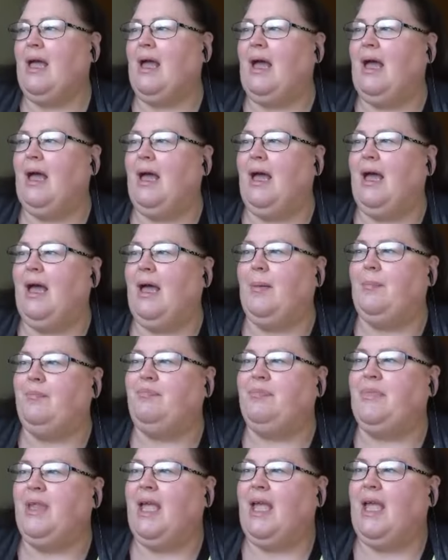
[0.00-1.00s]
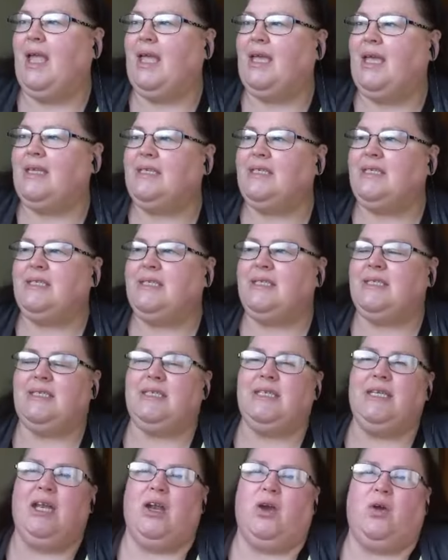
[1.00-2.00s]
Um,
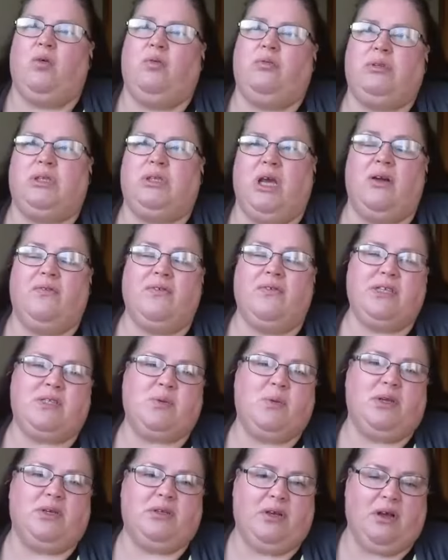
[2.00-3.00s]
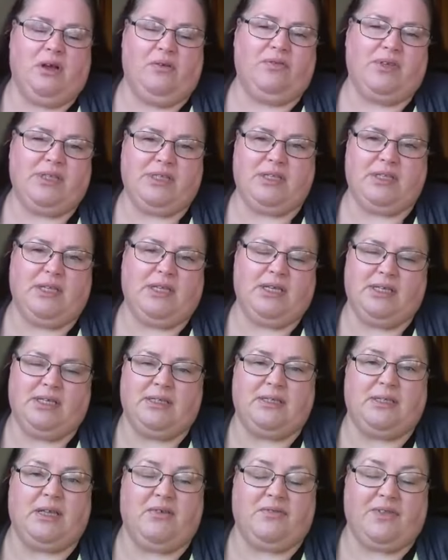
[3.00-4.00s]
you know, the obvious one obviously
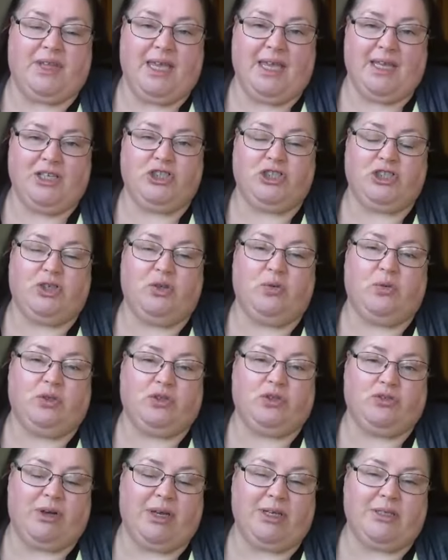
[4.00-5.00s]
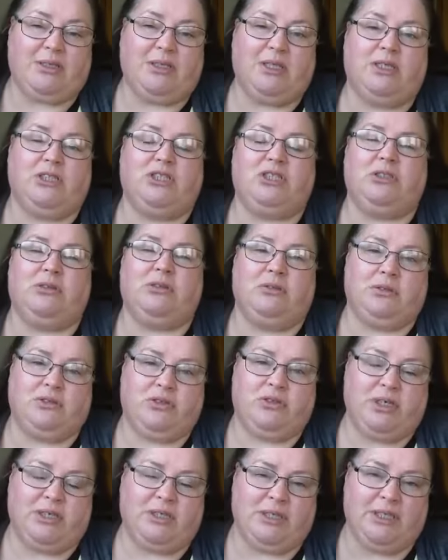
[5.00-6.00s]
is have they hit you or threatened to hit you
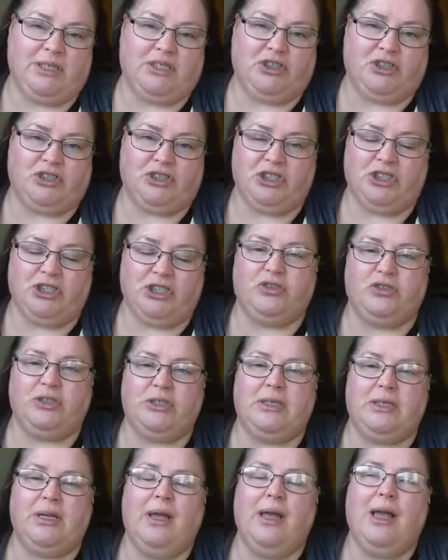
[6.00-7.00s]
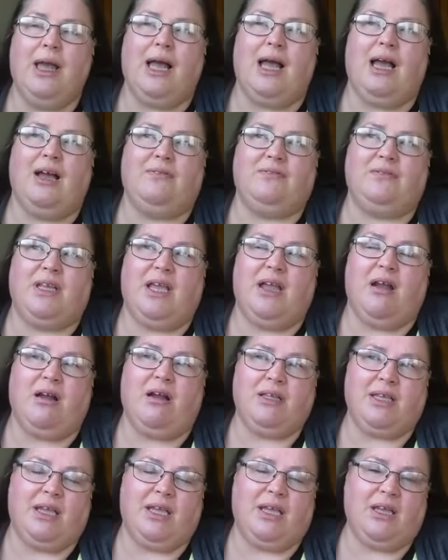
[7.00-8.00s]
or threatened to hit your children? Have they
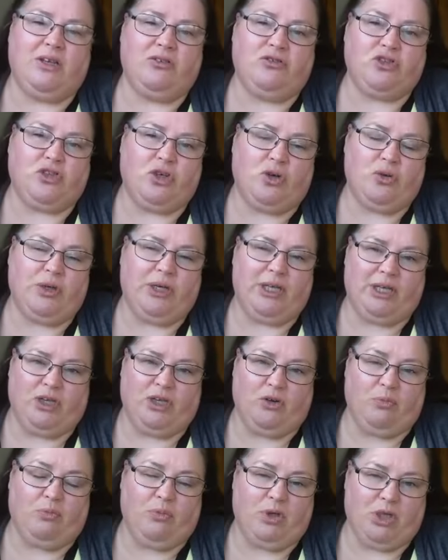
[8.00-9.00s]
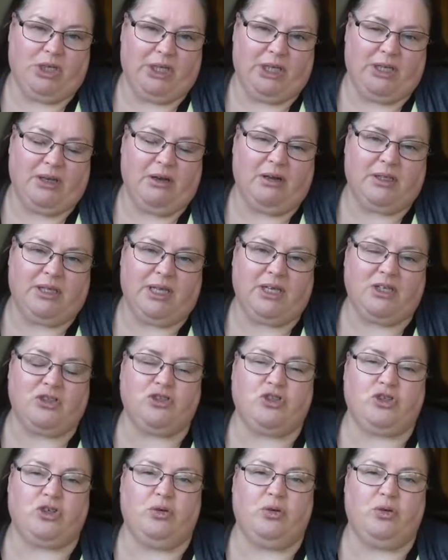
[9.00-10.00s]
are they controlling your money? Are they
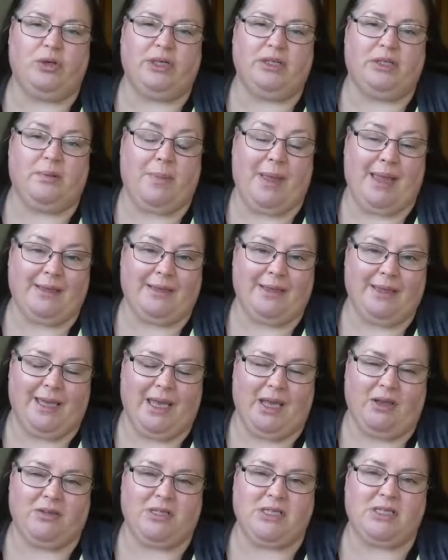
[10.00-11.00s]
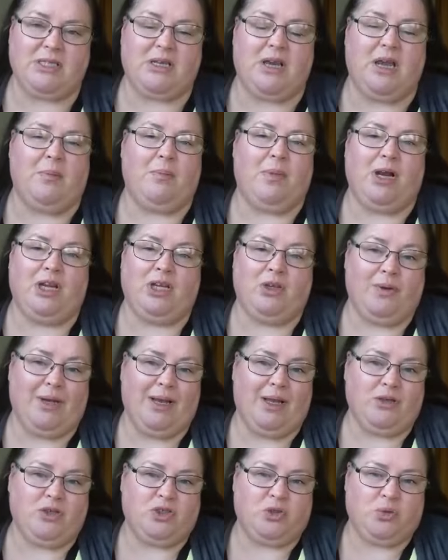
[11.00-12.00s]
controlling the bank accounts? Um, are you
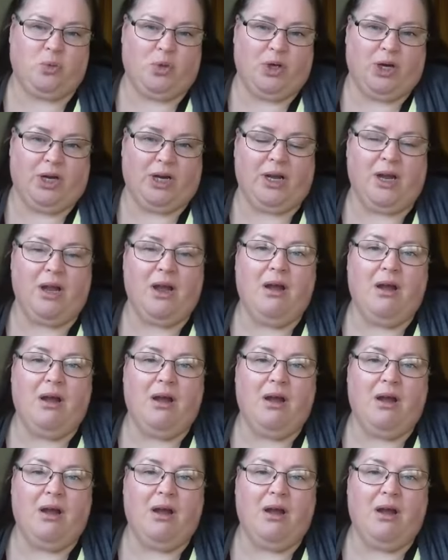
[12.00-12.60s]
allowed to work?